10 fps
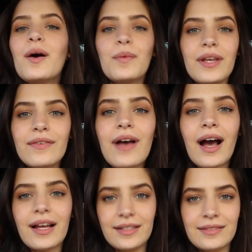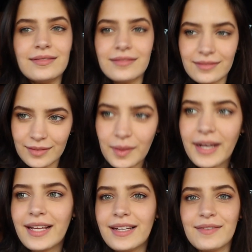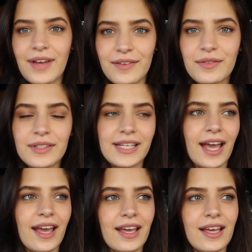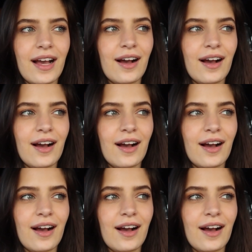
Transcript: We have had quite an eventful day.